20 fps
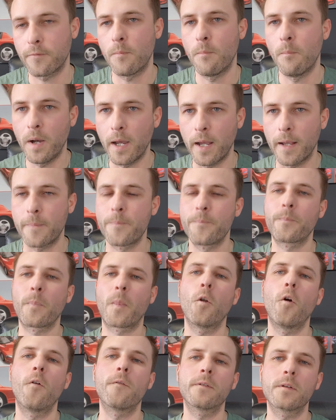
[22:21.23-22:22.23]
But
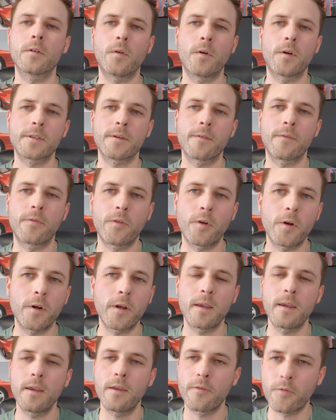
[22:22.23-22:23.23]
over the course of
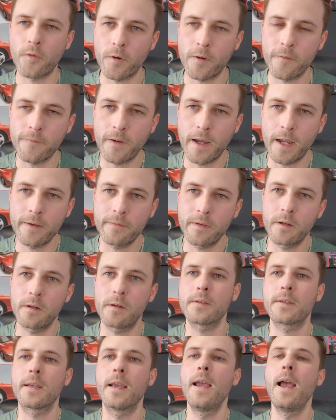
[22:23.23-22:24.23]
30, 35
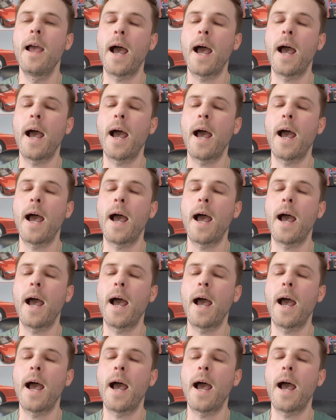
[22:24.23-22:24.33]
years,